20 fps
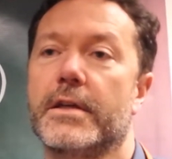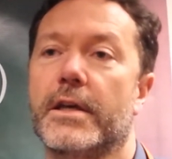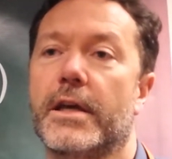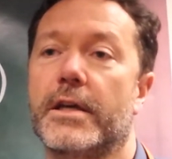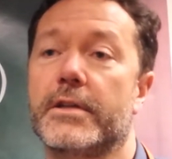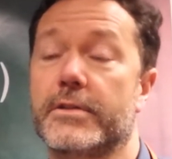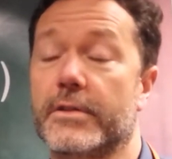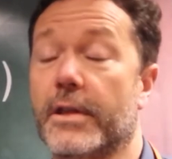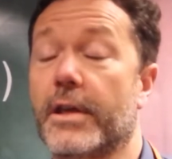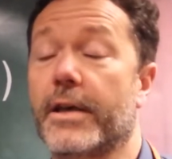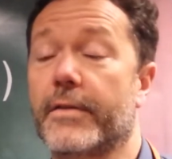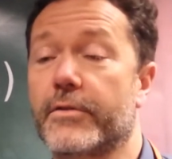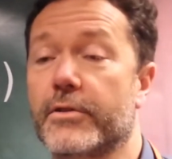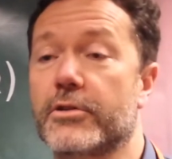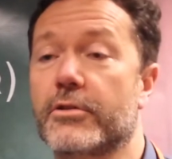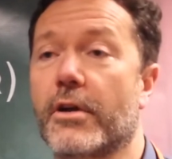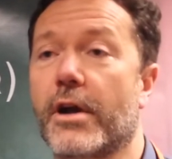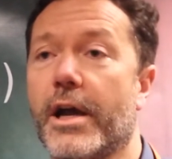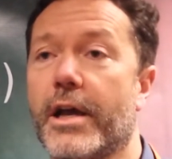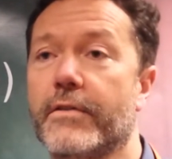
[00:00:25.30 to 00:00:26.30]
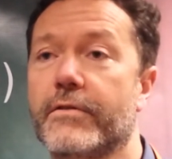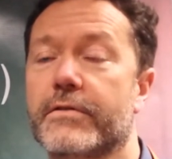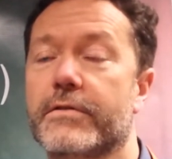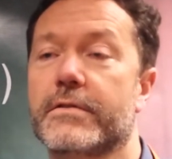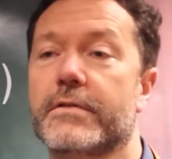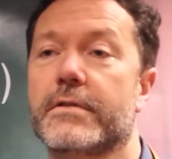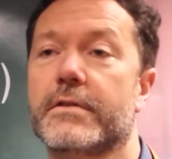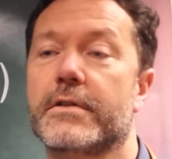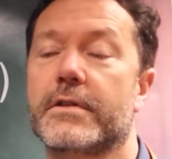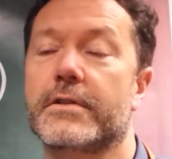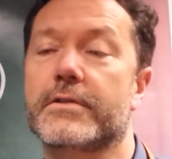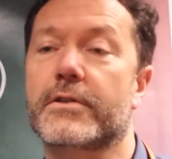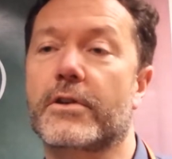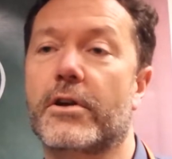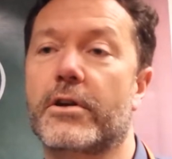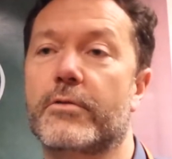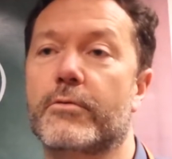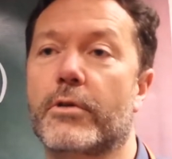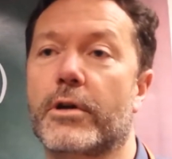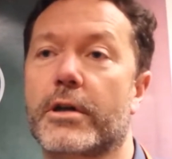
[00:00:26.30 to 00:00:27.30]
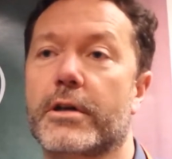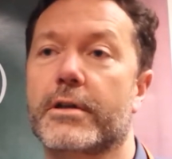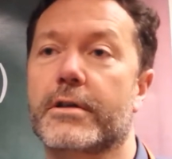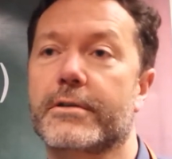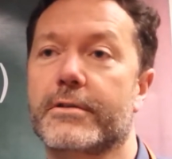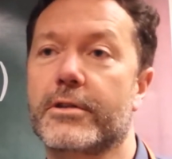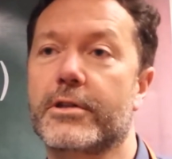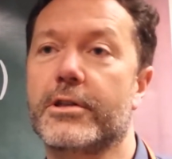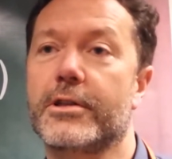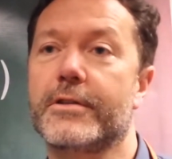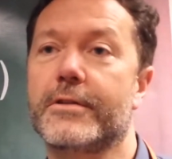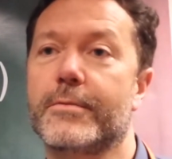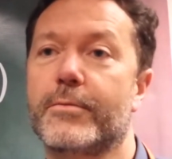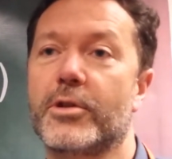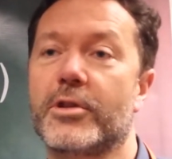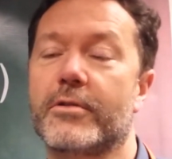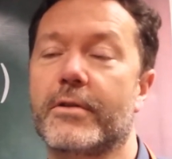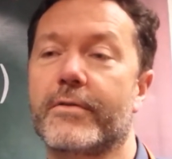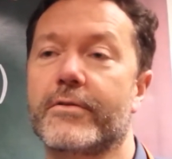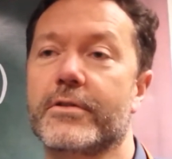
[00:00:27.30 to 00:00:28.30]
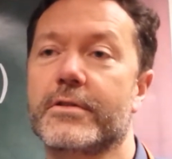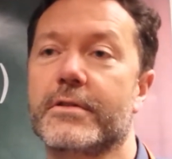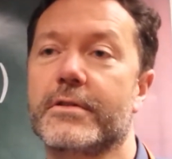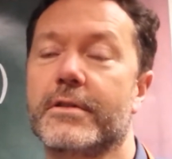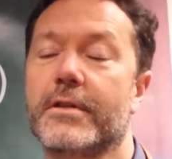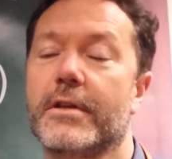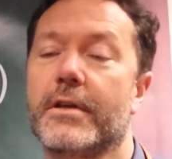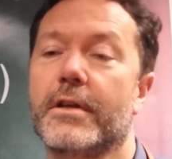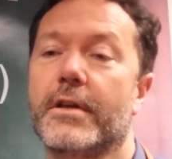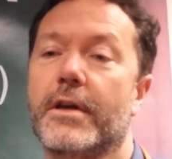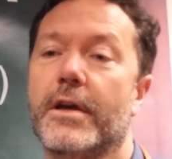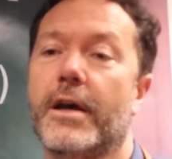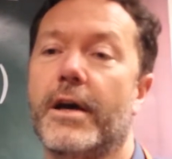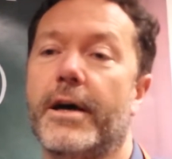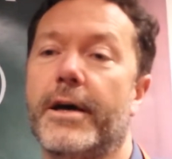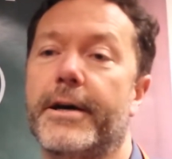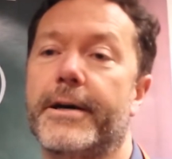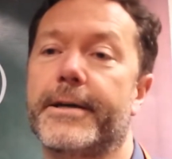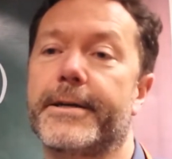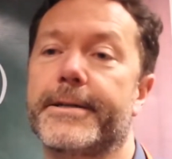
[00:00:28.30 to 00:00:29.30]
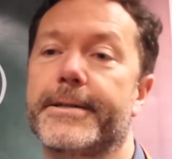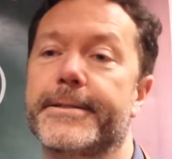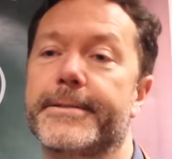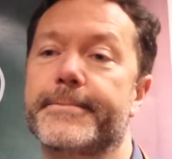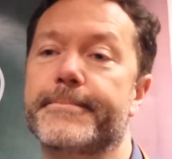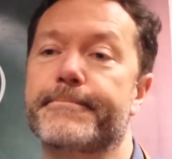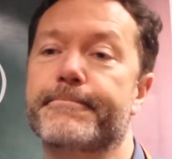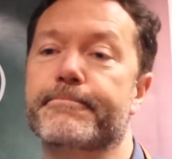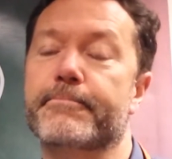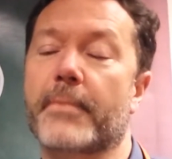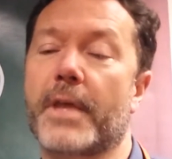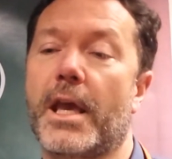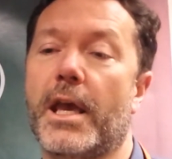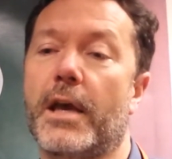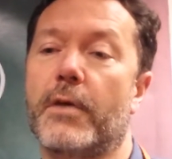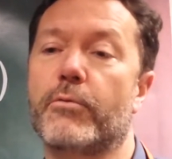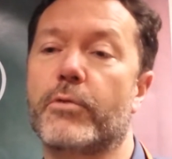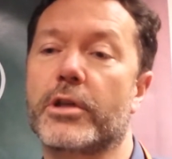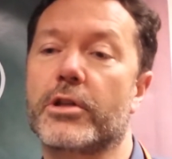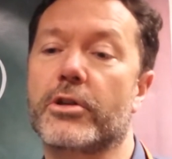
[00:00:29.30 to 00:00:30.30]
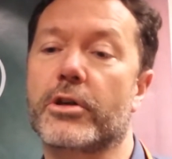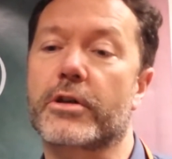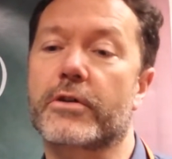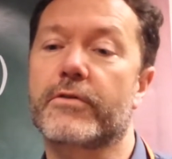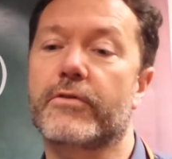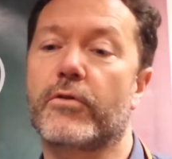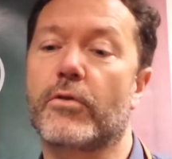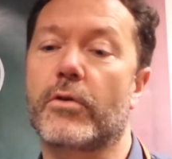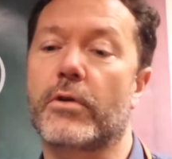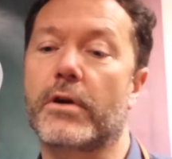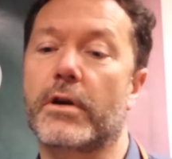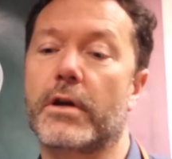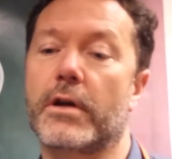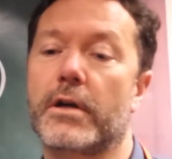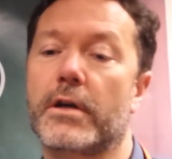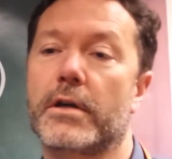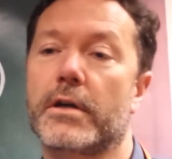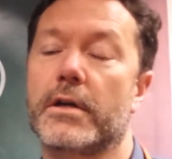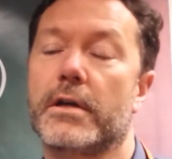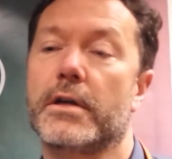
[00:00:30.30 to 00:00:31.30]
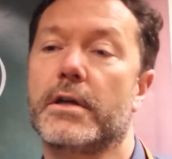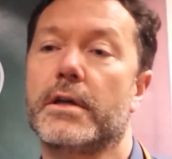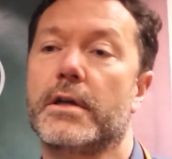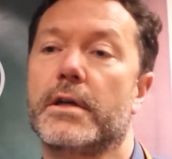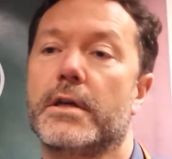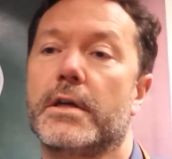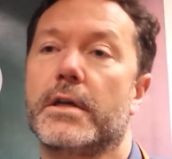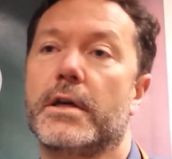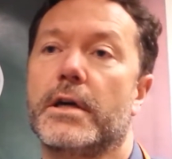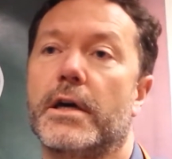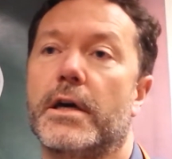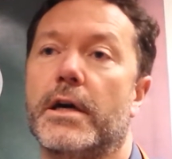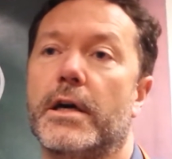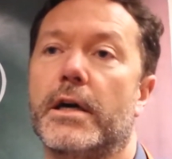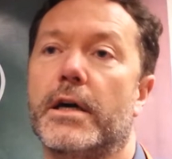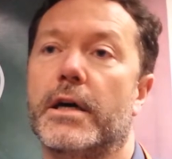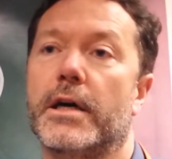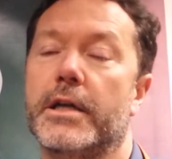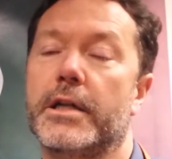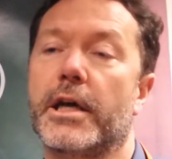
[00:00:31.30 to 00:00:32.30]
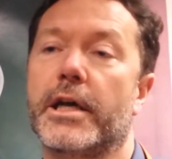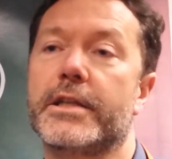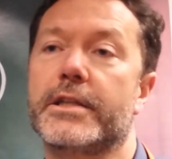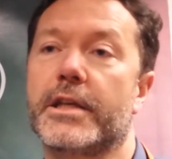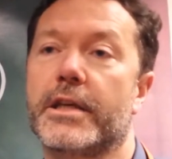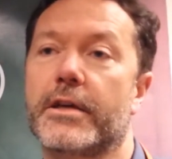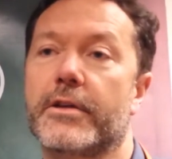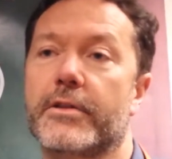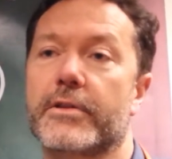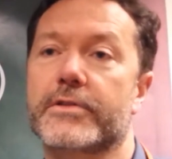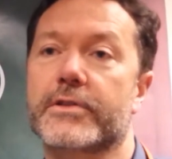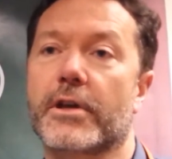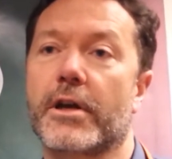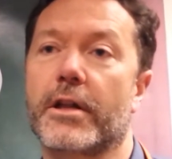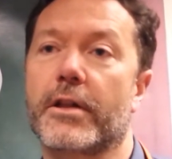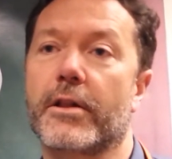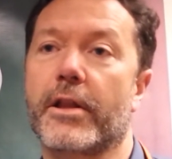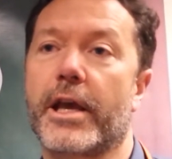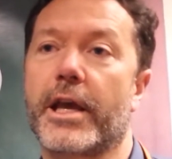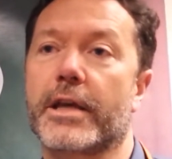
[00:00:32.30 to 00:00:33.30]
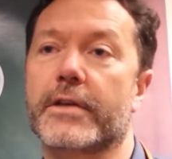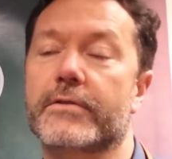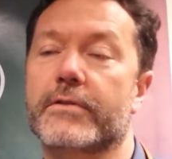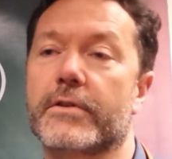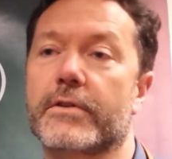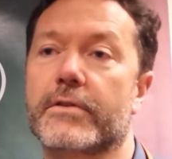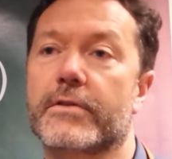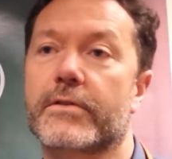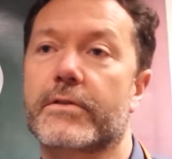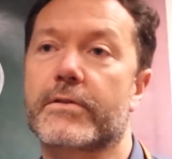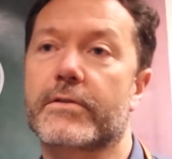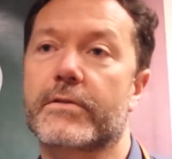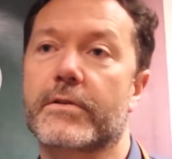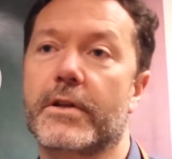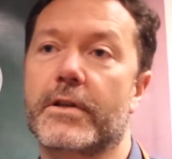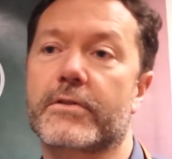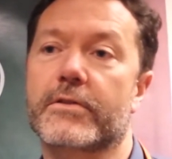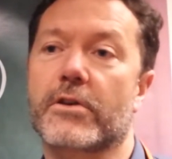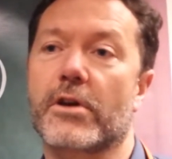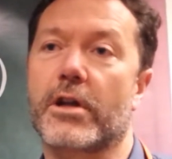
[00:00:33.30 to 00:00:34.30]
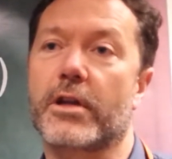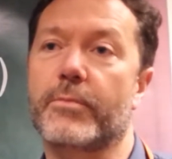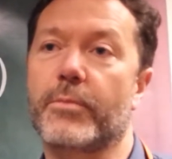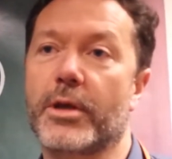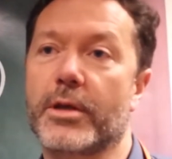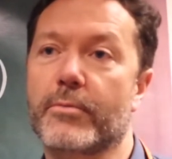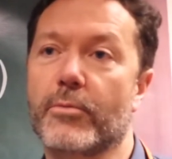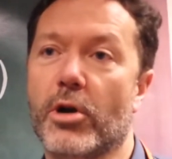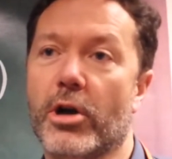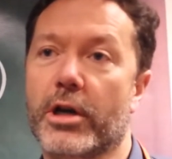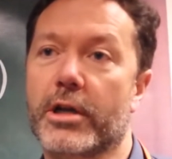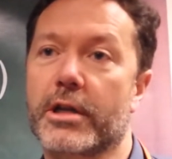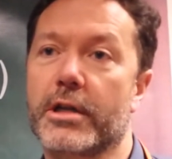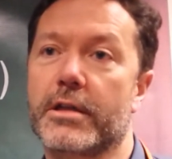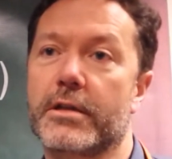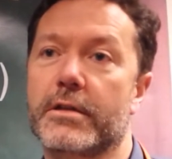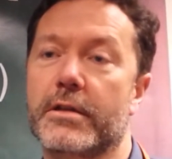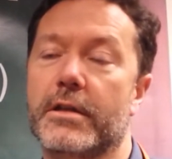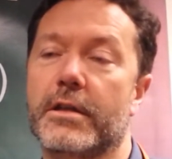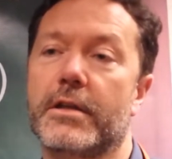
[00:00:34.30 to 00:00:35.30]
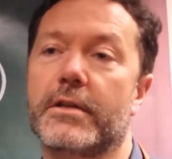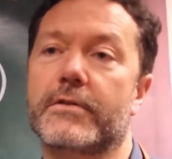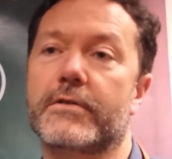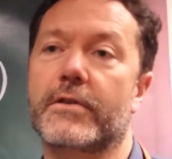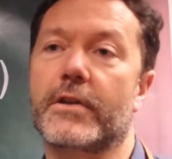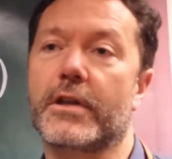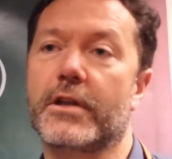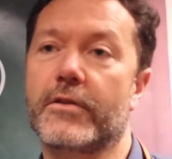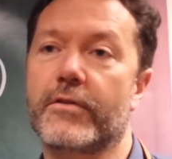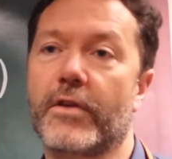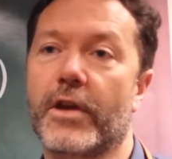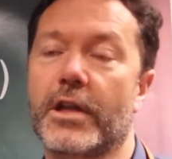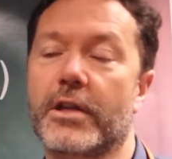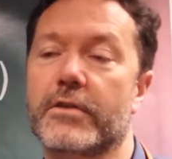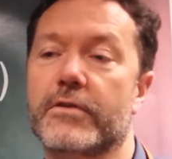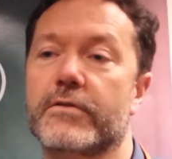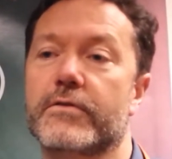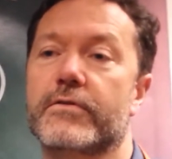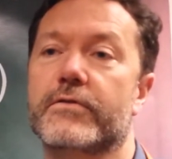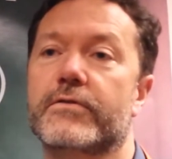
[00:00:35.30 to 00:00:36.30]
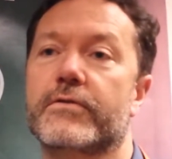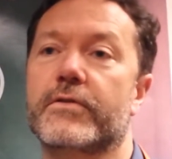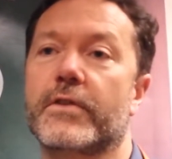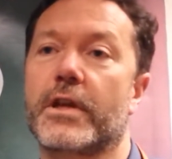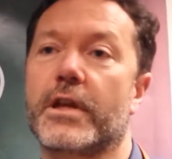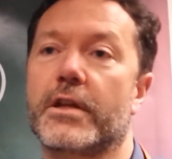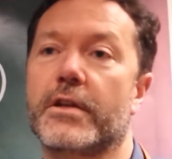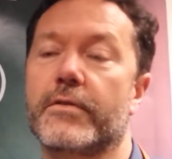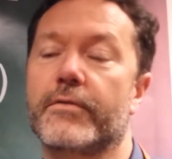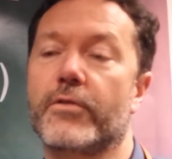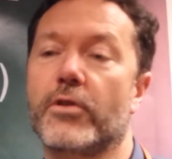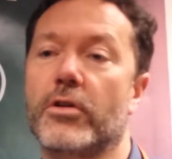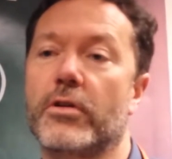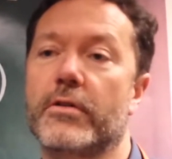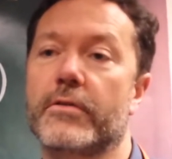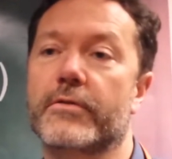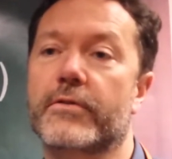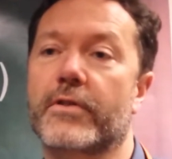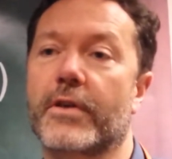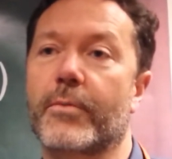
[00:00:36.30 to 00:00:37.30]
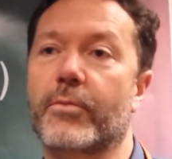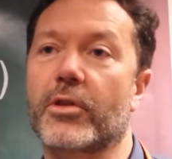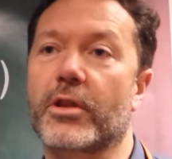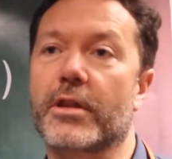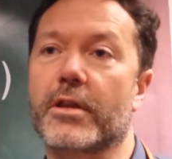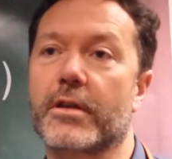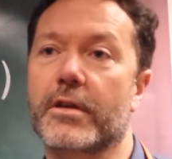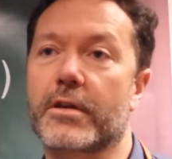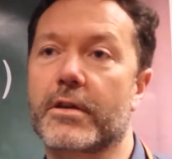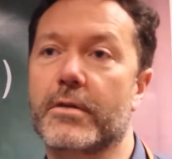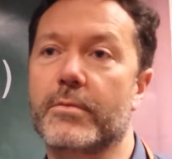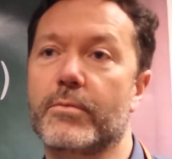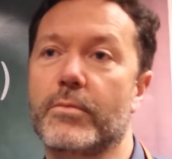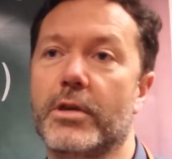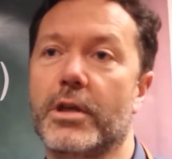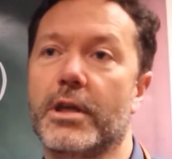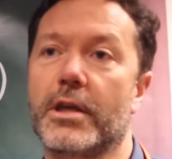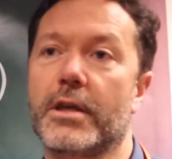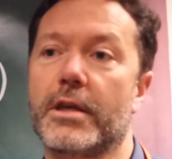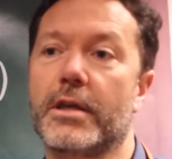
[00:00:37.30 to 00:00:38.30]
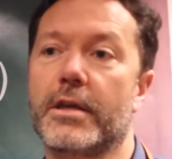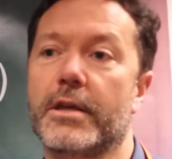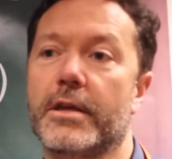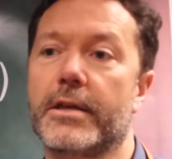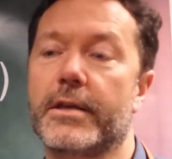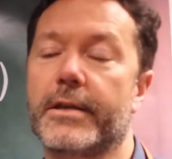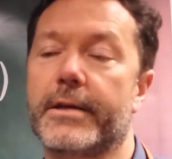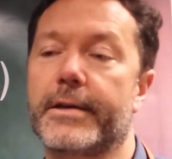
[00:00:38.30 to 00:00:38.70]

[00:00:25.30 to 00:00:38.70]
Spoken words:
And do they have the drive? It's hard work. You need to be driven. And we look for an idea that's got legs. It's got a big market. It's innovative. It involves something that can be